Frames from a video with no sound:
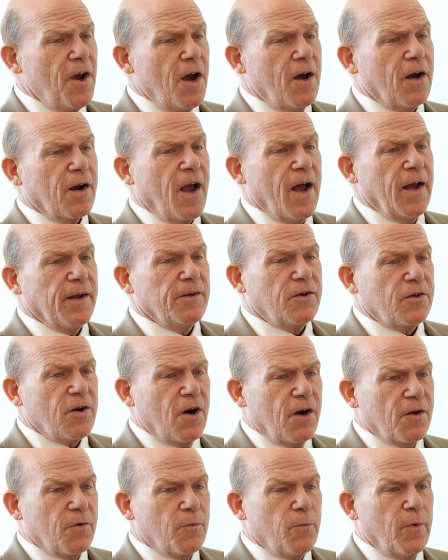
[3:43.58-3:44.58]
young. I
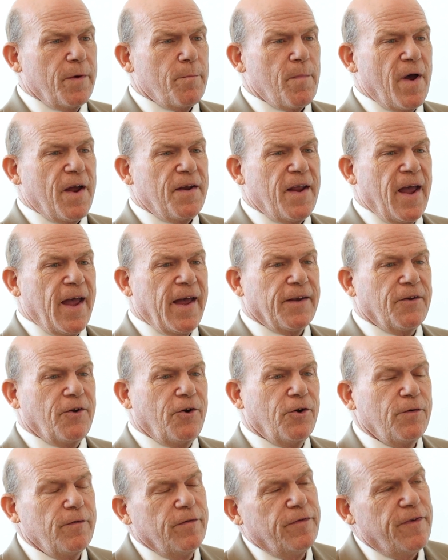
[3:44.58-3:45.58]
started when my dad
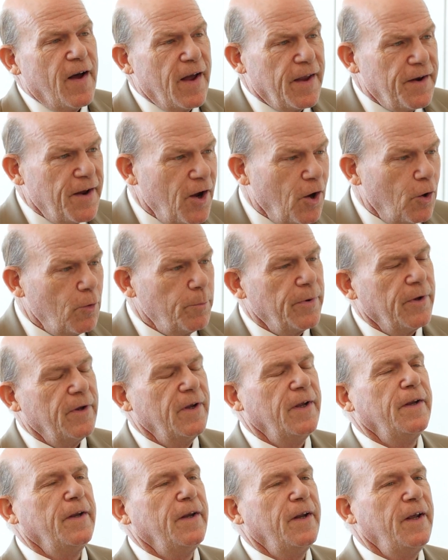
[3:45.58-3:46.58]
couldn't find help
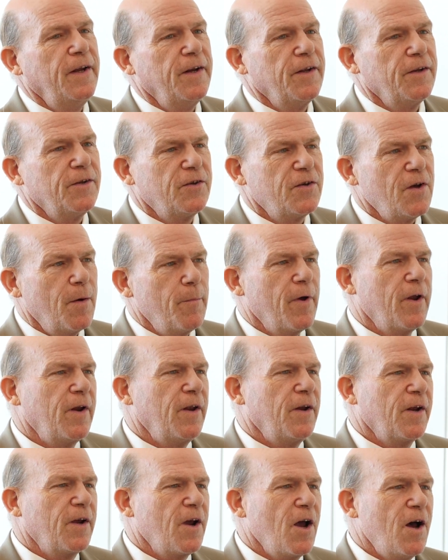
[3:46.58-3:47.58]
and needed
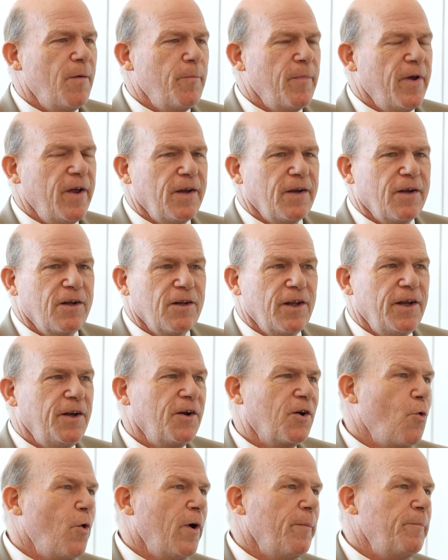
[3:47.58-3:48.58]
somebody to come and clean
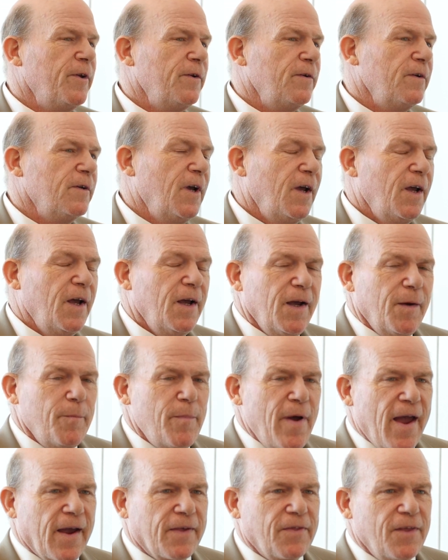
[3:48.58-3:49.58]
equipment.
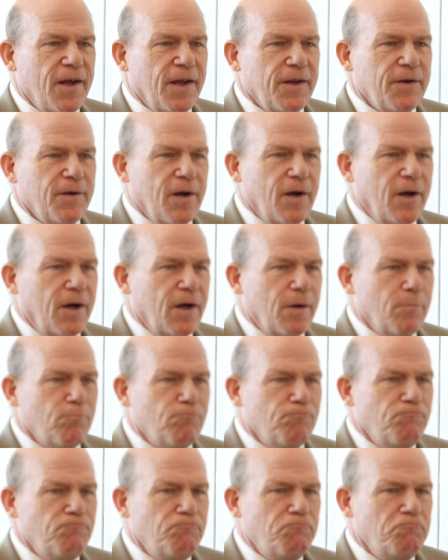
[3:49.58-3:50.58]
Back then,
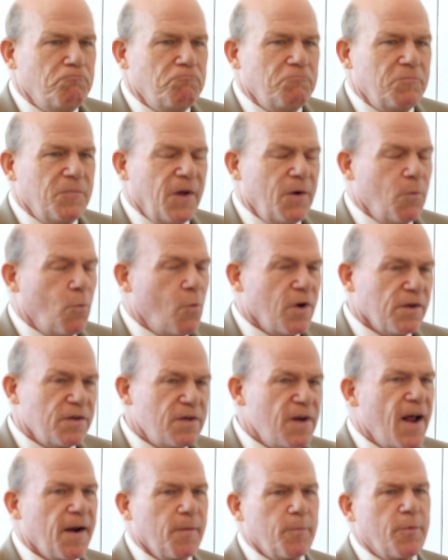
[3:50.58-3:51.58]
it was
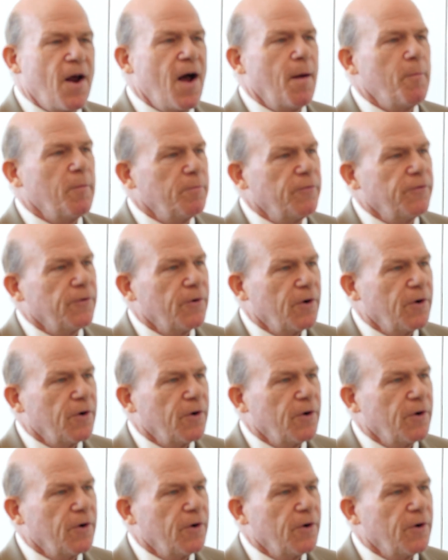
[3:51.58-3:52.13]
not a problem